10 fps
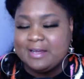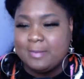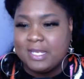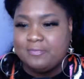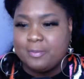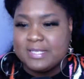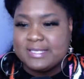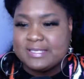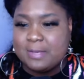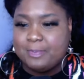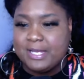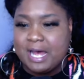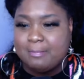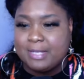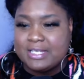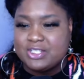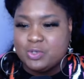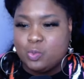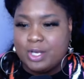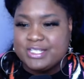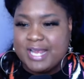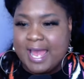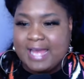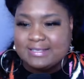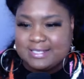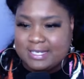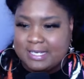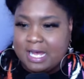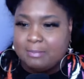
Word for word: Coming in from Mississippi. God bless you, Waxahachie.